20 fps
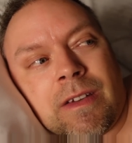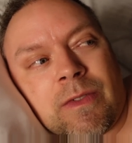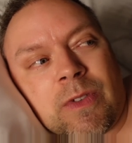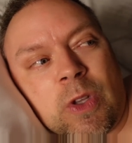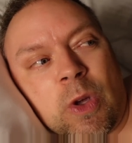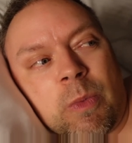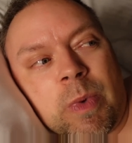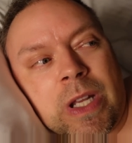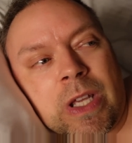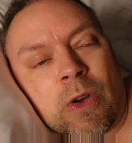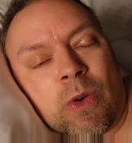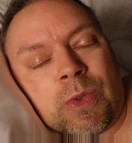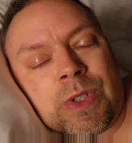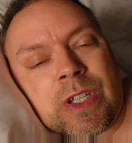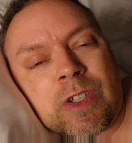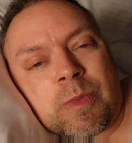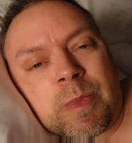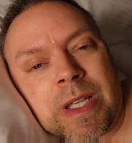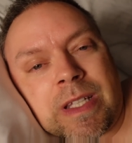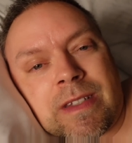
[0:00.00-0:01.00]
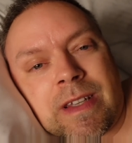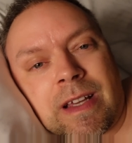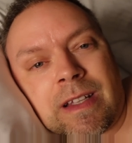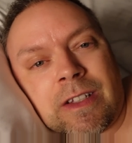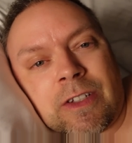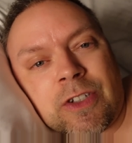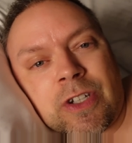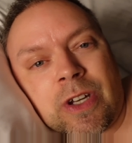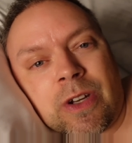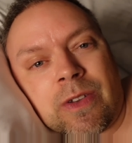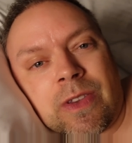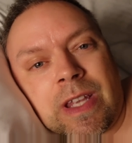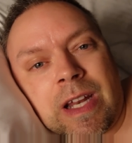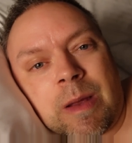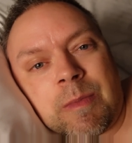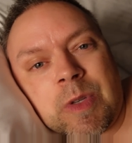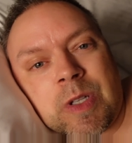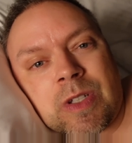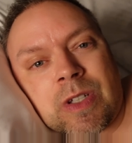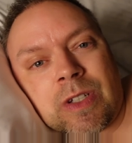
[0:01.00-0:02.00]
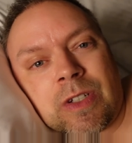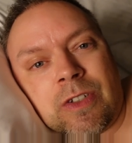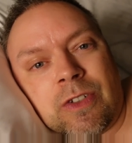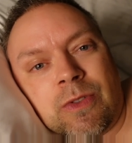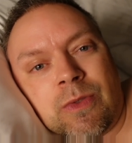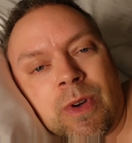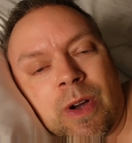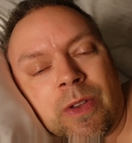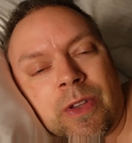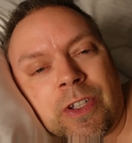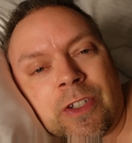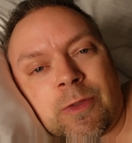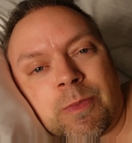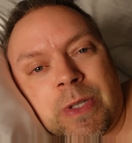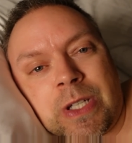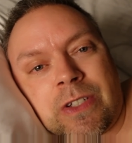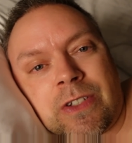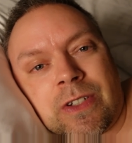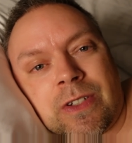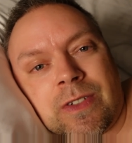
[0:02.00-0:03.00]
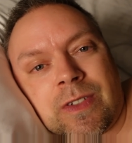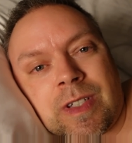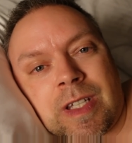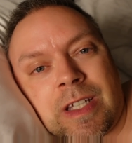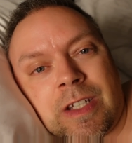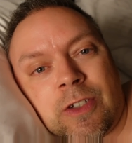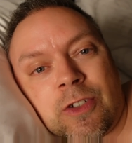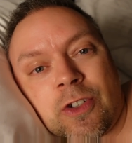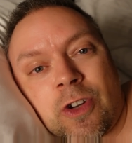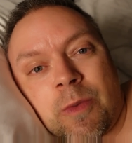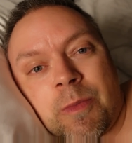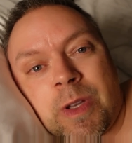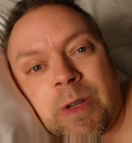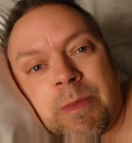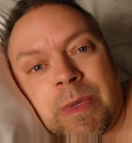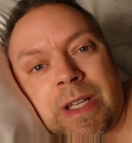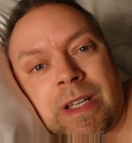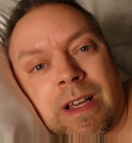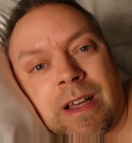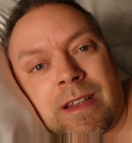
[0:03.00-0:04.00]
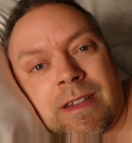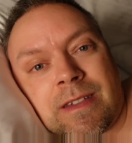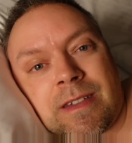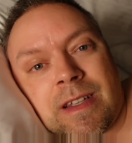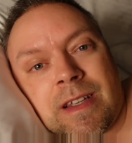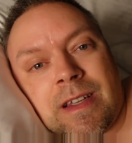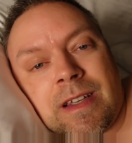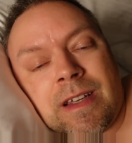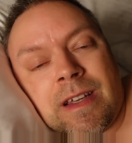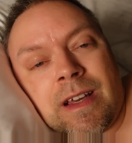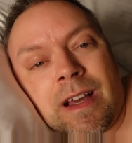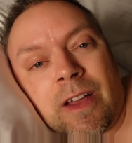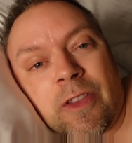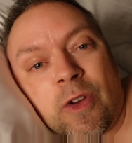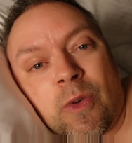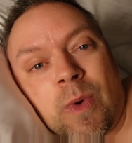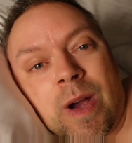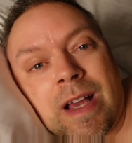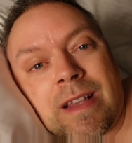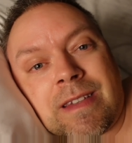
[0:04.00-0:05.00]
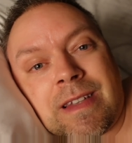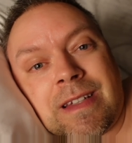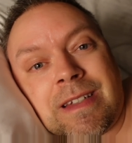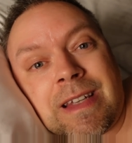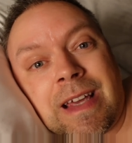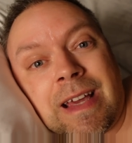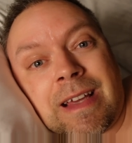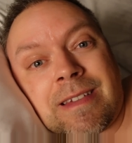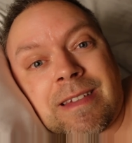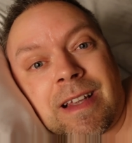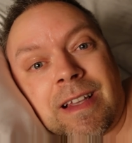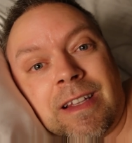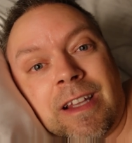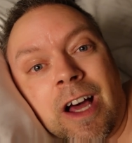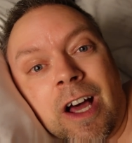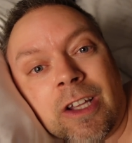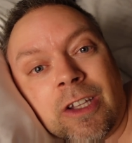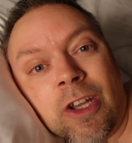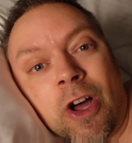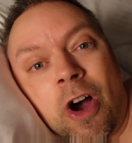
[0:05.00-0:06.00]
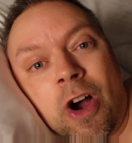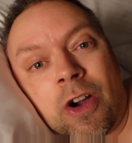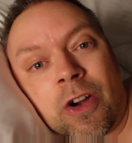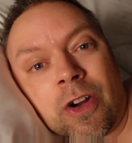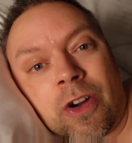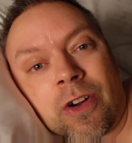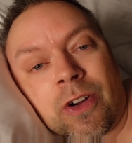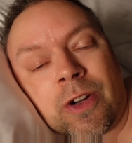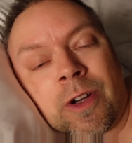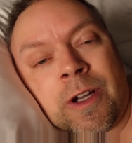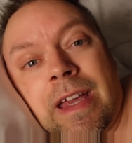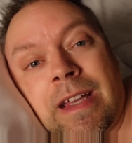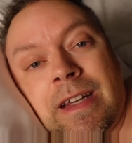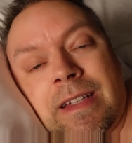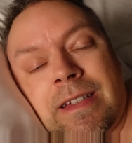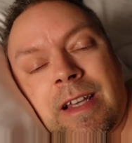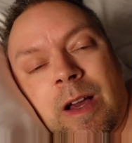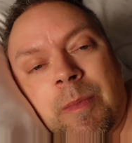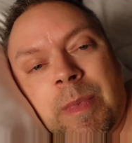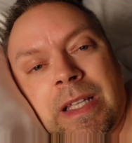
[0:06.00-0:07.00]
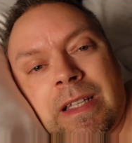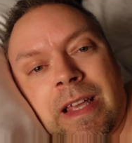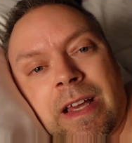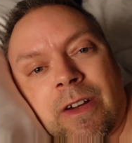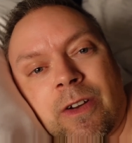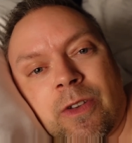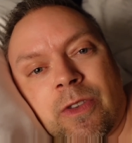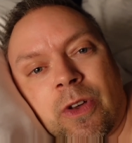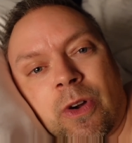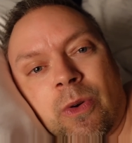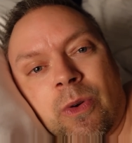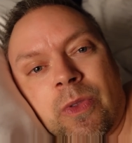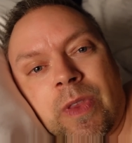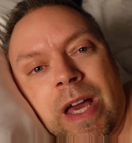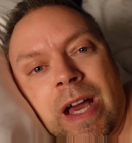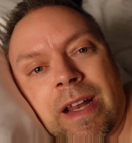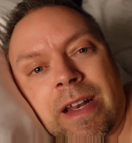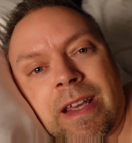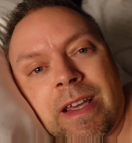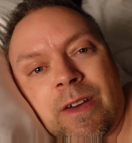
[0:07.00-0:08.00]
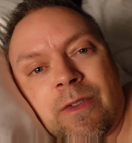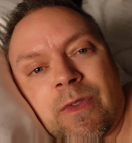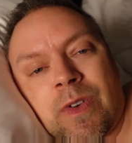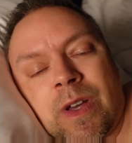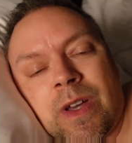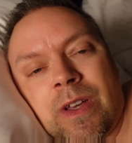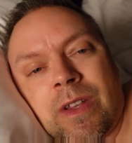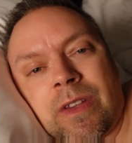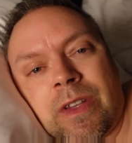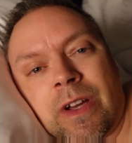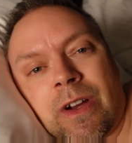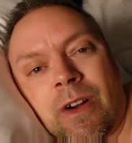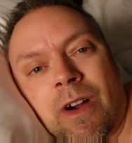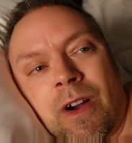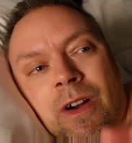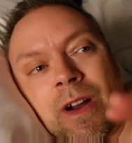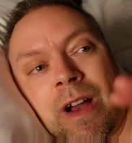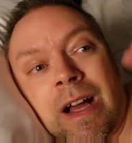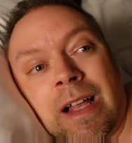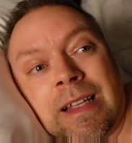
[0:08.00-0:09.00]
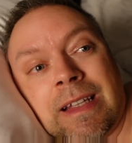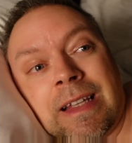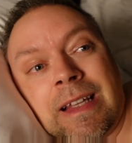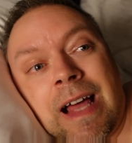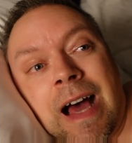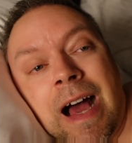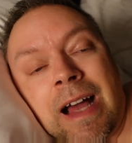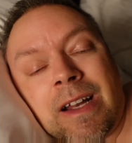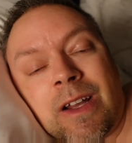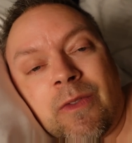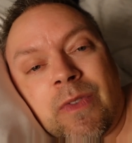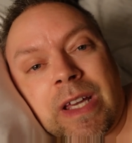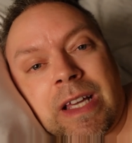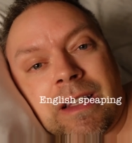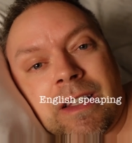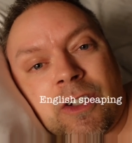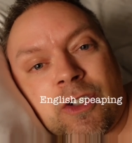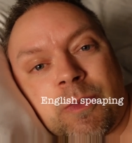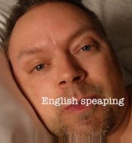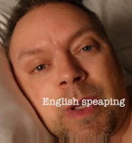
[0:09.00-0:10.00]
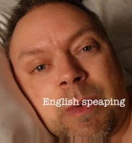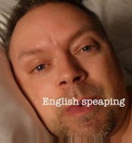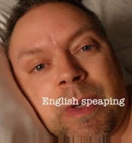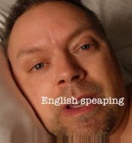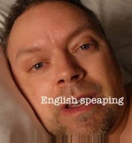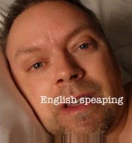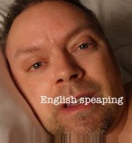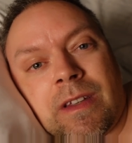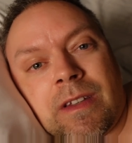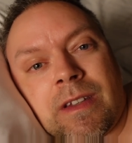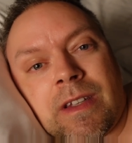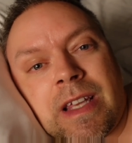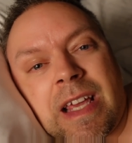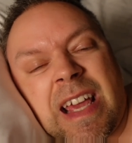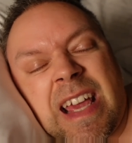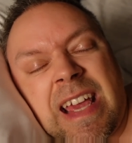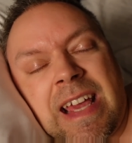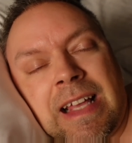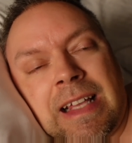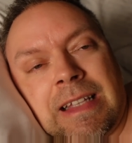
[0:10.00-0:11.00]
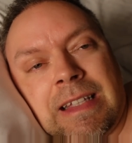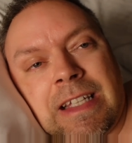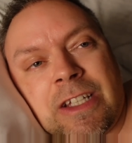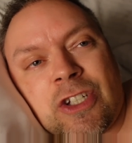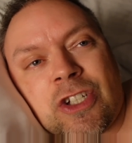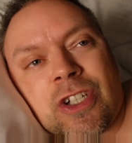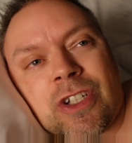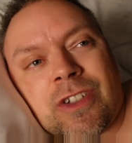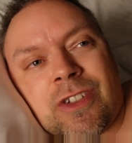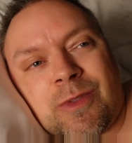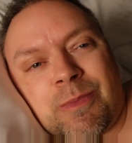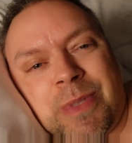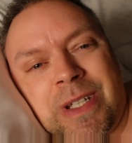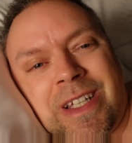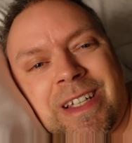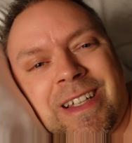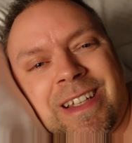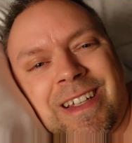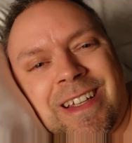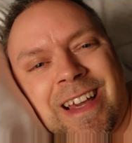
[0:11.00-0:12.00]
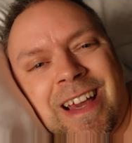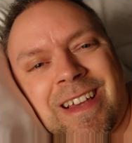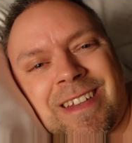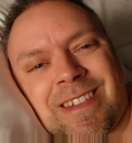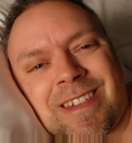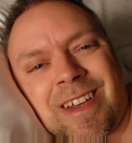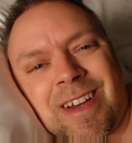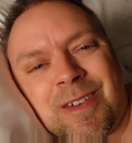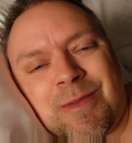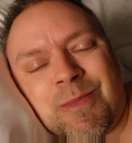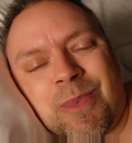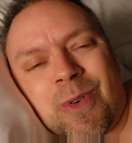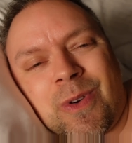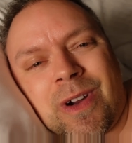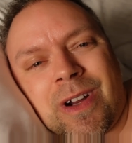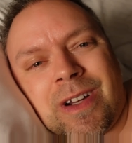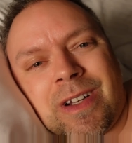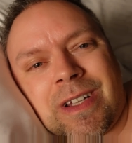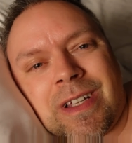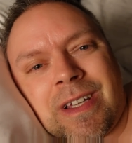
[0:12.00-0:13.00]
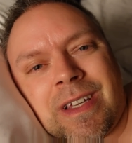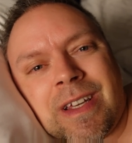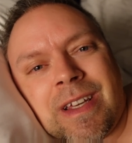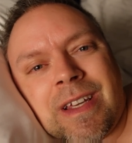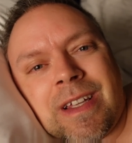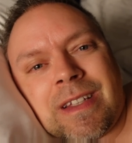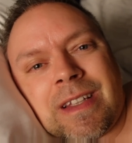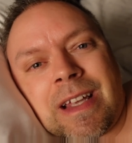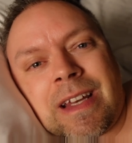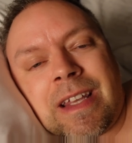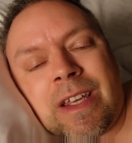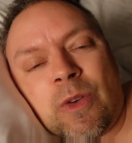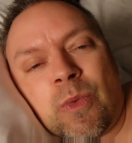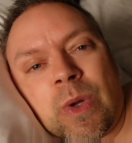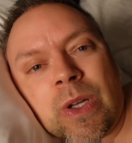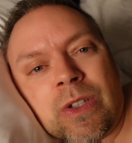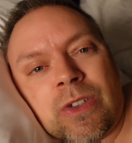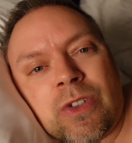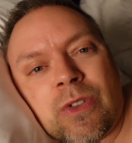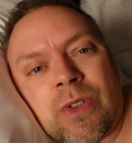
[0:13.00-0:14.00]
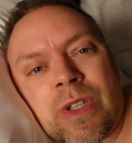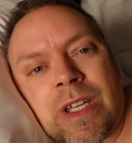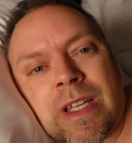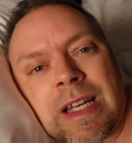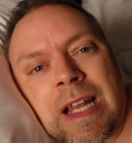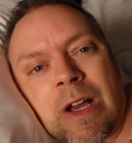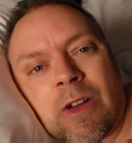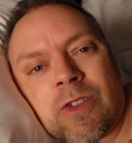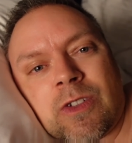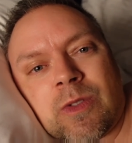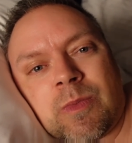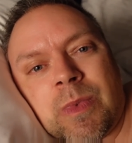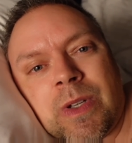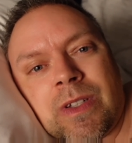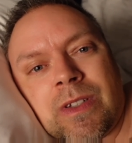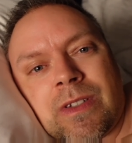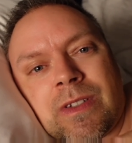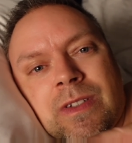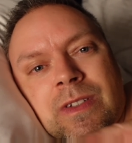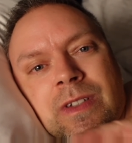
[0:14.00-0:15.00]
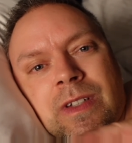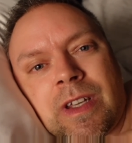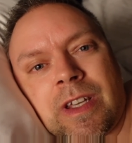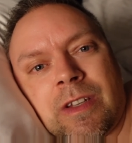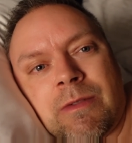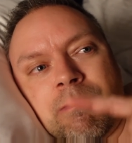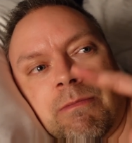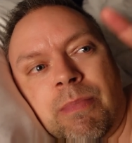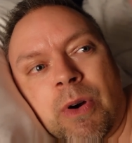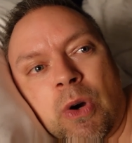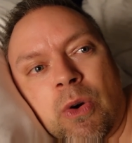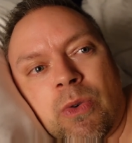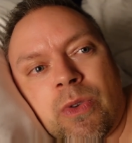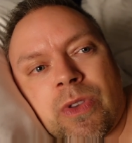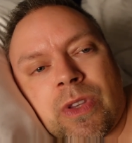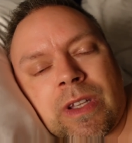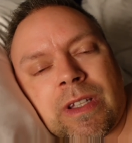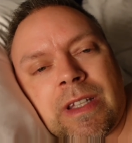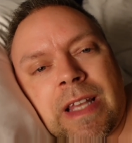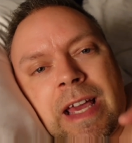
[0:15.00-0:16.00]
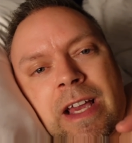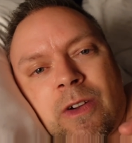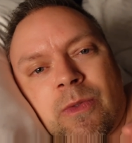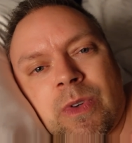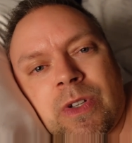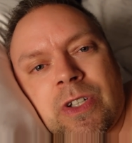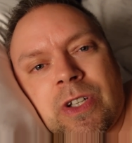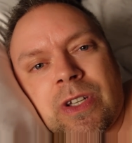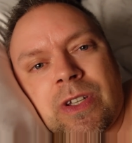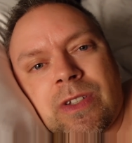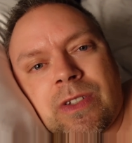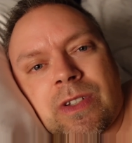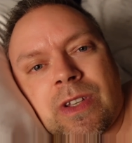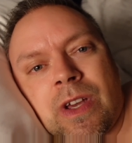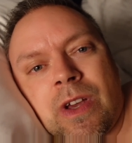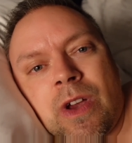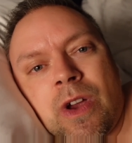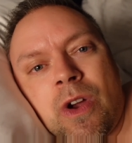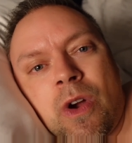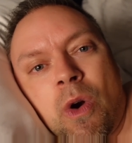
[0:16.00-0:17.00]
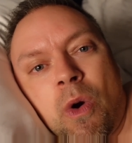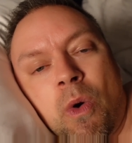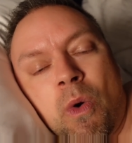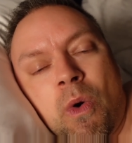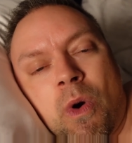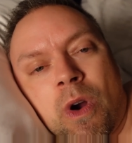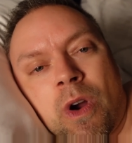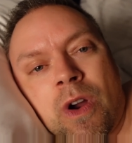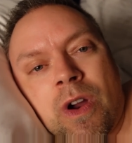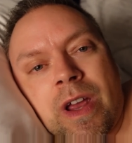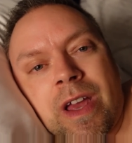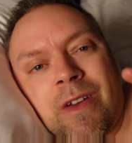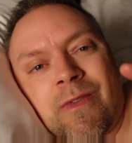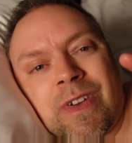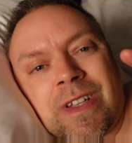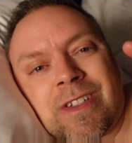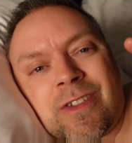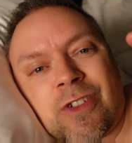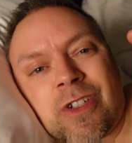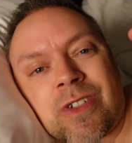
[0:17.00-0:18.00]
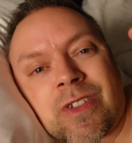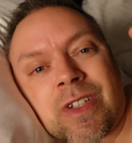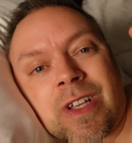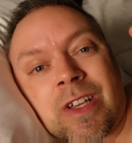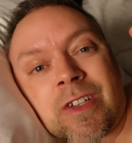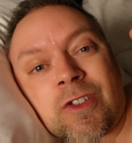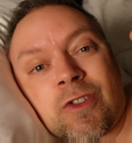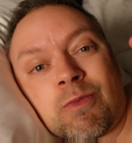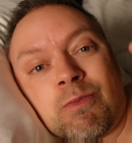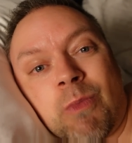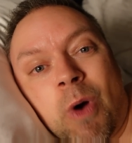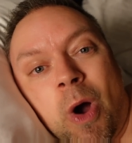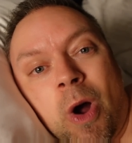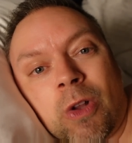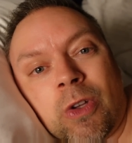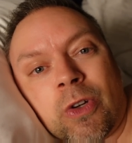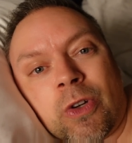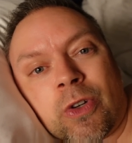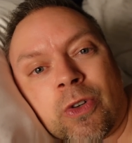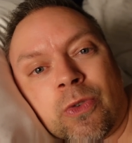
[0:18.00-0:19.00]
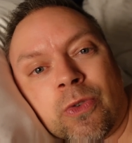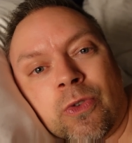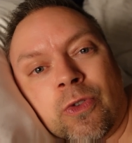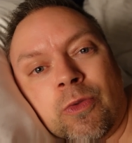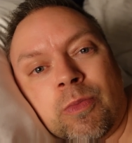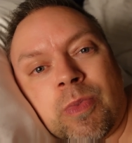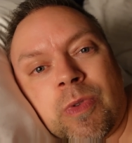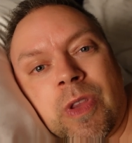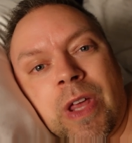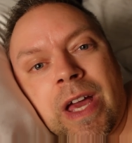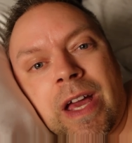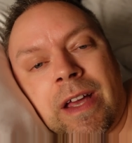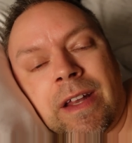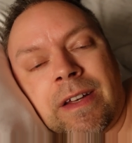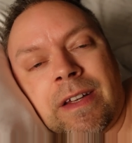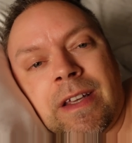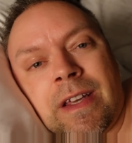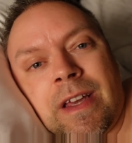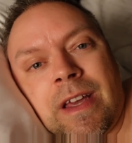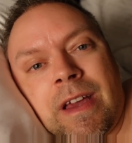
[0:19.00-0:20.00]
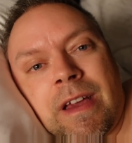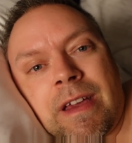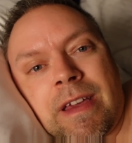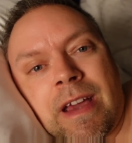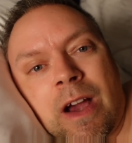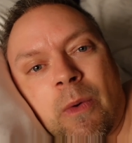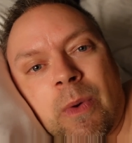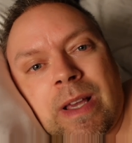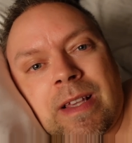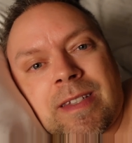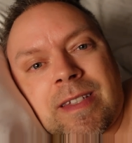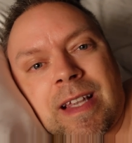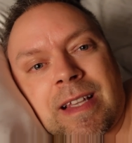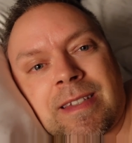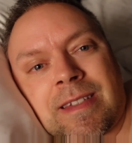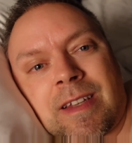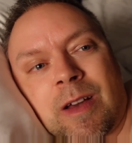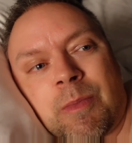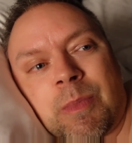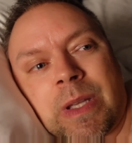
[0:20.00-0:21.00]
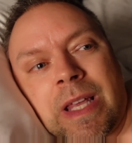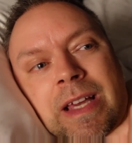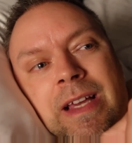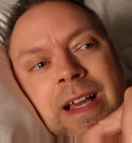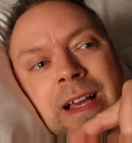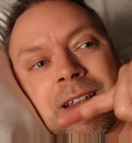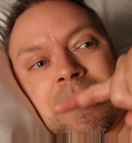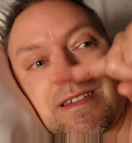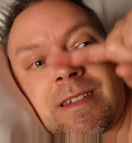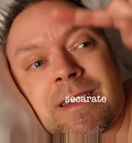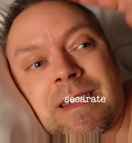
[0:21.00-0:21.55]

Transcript: only speaks English here, then I'm just going to do all these speeches in German, because otherwise it takes a lot longer. He did tell me later, though, that if there are a lot of English speaking guests on board, then he will do the announcements in both languages. Or if it's just a smaller group, then he always sets up like a